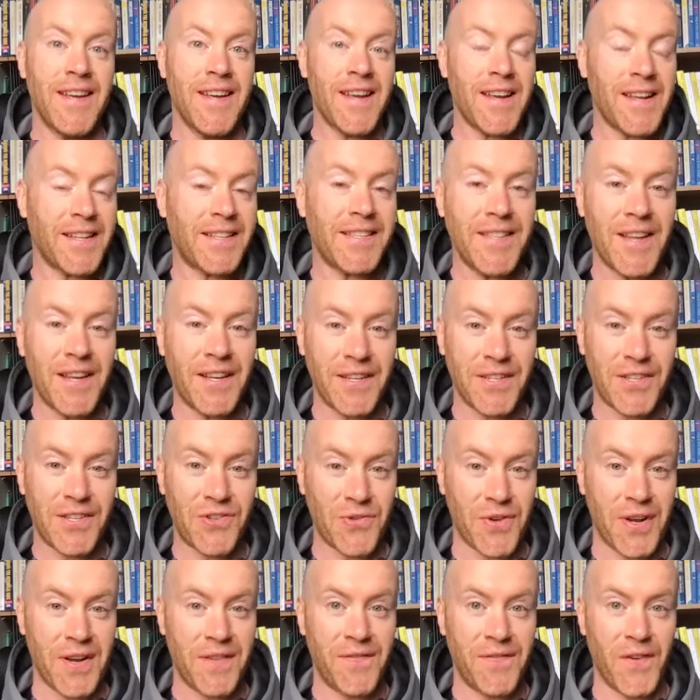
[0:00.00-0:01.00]
It's not as
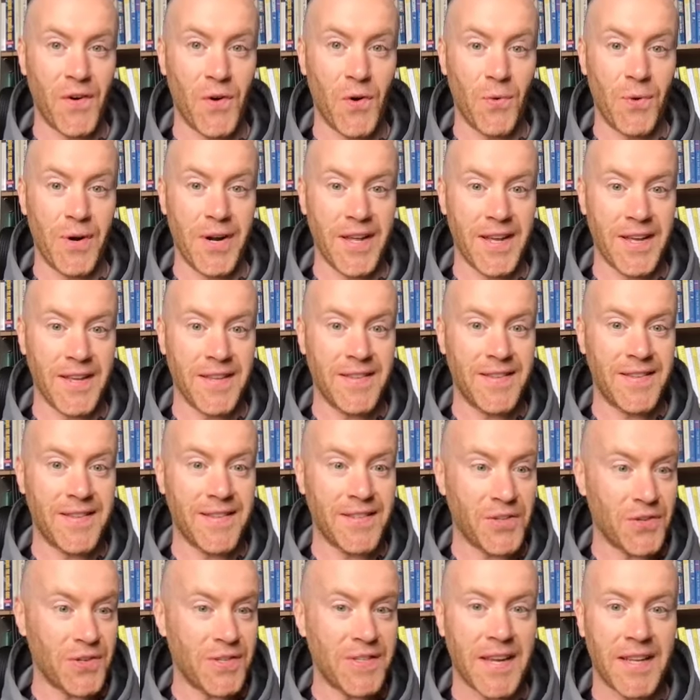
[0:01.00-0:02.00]
straightforward as
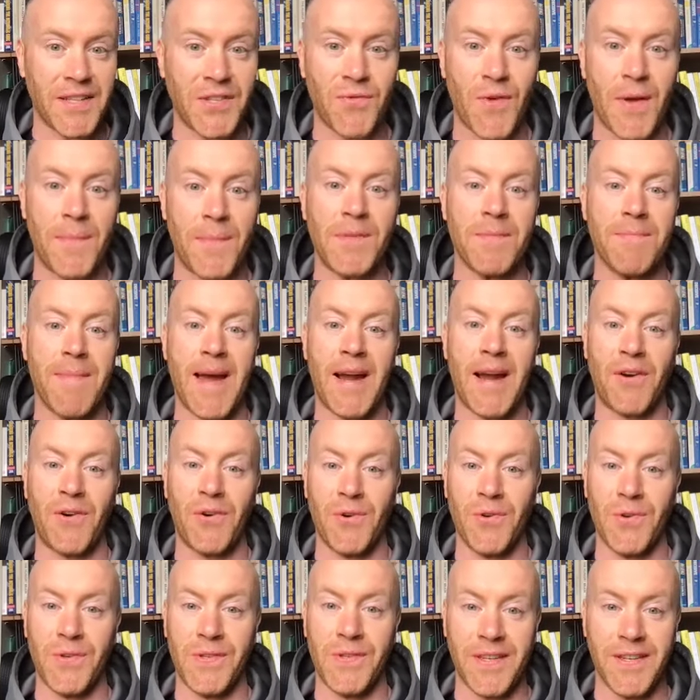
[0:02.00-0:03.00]
just sets, reps and
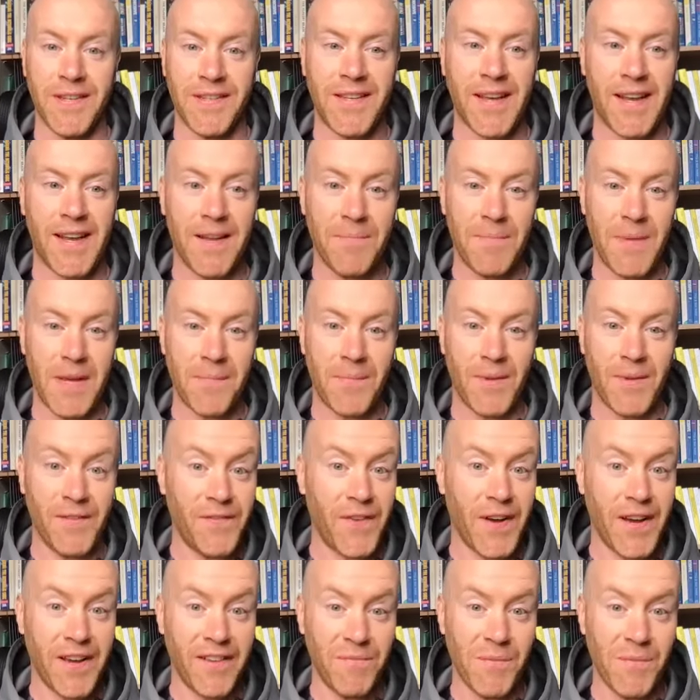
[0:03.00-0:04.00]
macros and telling people
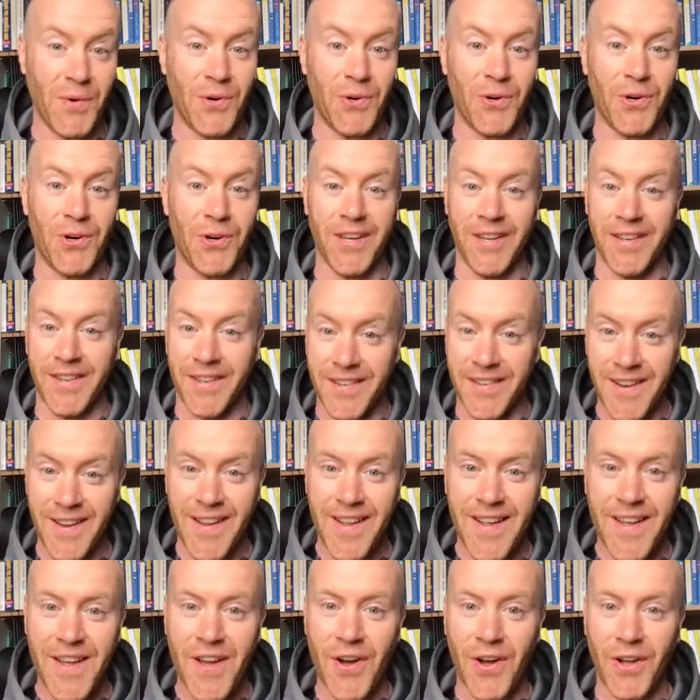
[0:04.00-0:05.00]
5 more and
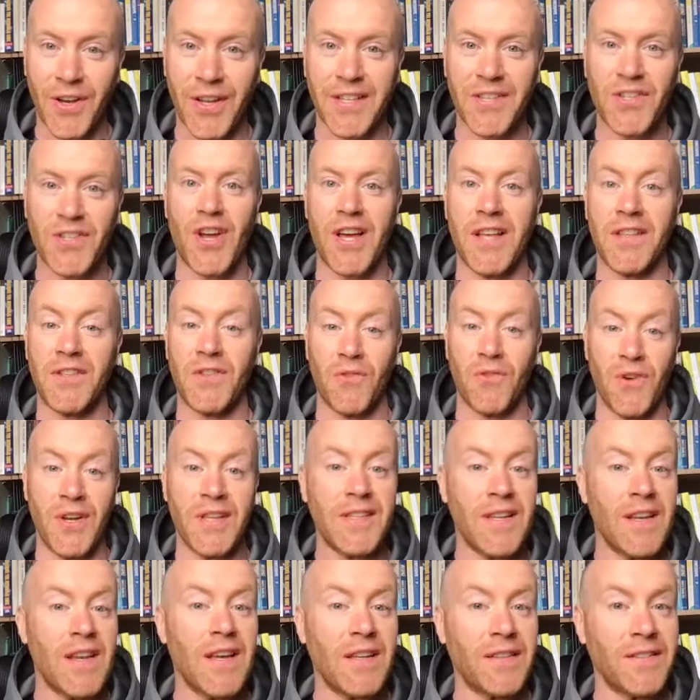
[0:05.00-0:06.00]
all this jazz. There is
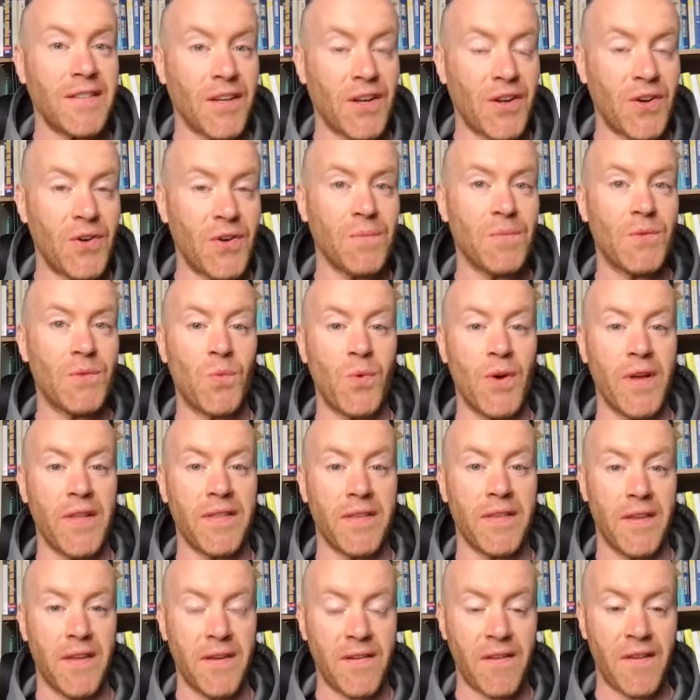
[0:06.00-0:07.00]
a lot that comes with
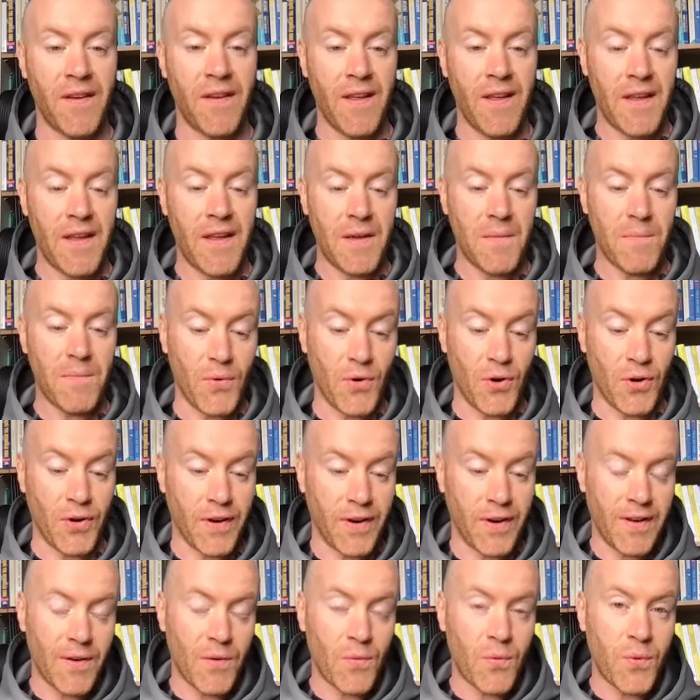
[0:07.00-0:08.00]
it, but
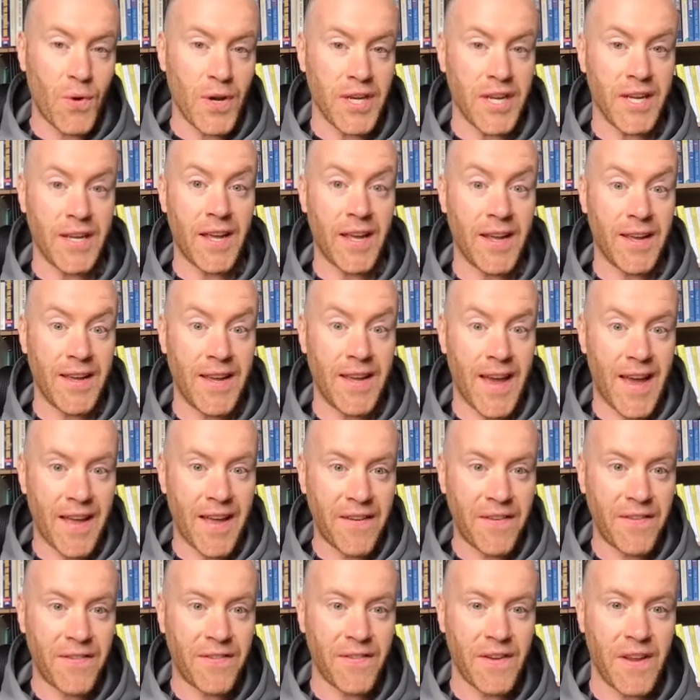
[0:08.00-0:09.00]
when you can
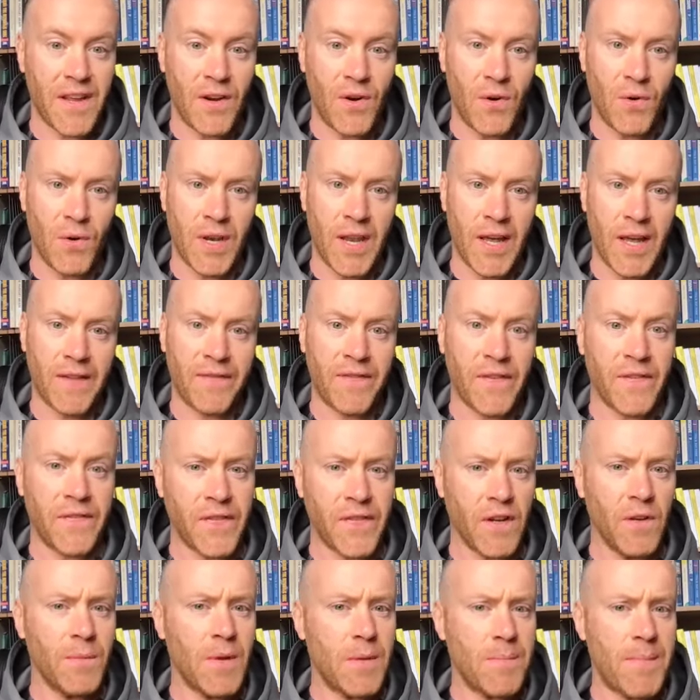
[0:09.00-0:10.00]
get, you know, a lot of
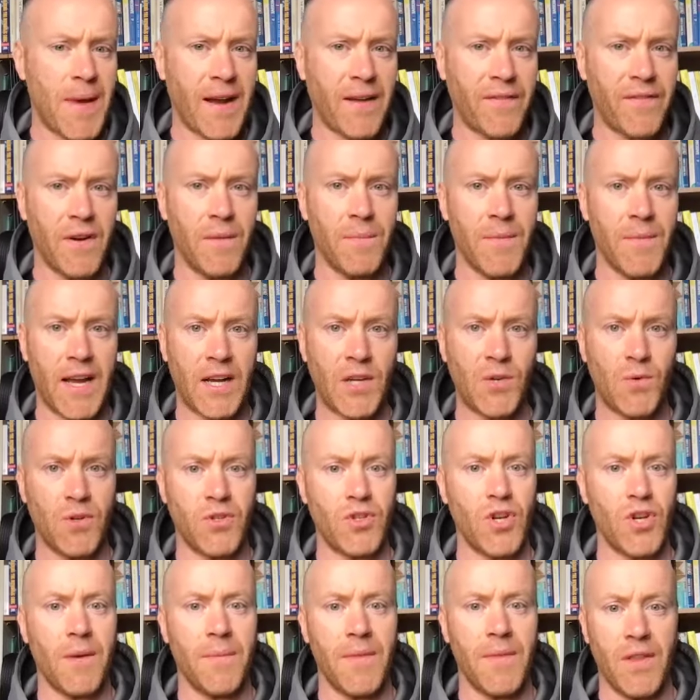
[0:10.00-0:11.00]
fulfillment back from the actual
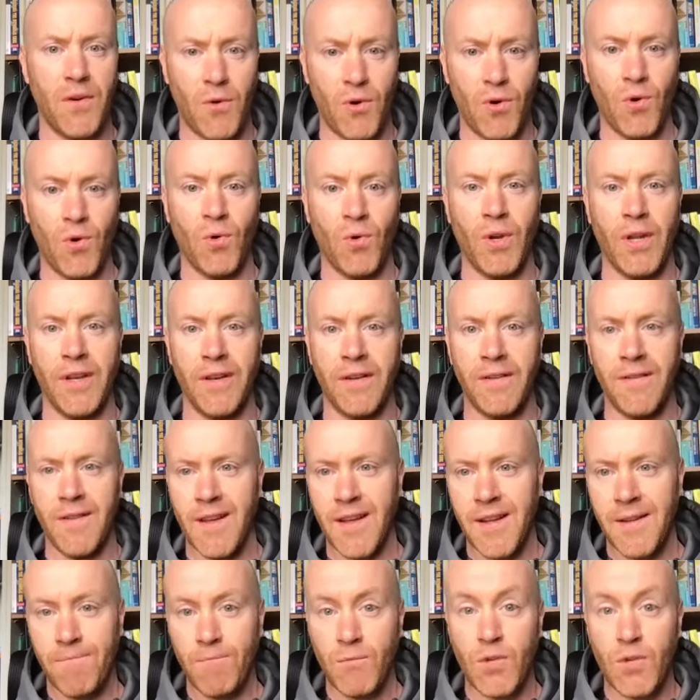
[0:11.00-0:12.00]
job and the role and
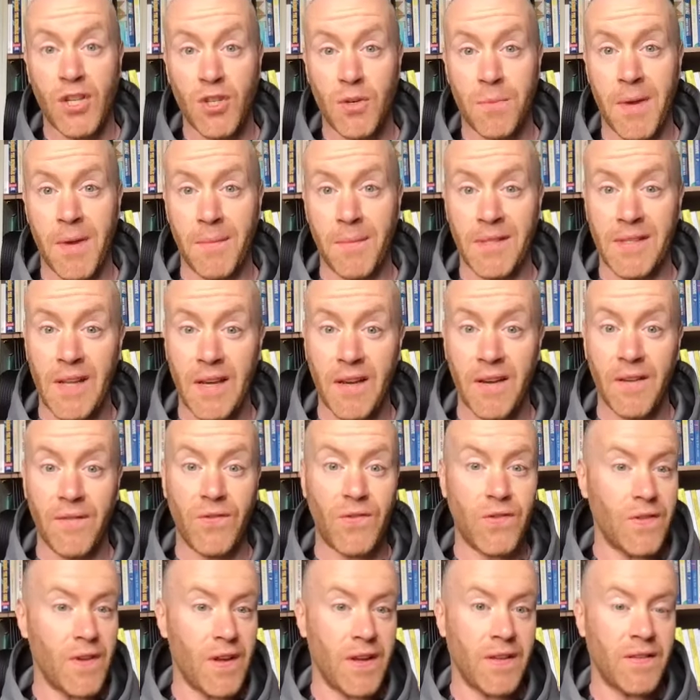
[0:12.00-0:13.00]
changing people's
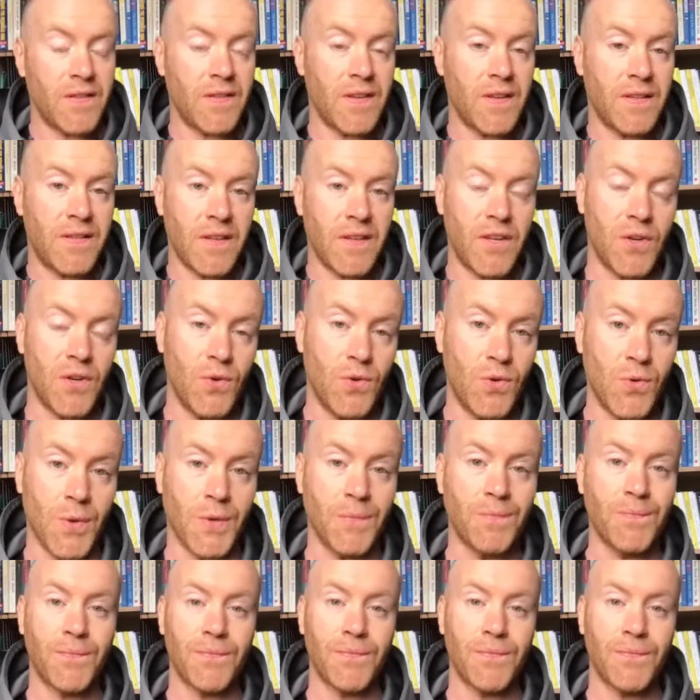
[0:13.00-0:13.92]
lives, it's a huge one.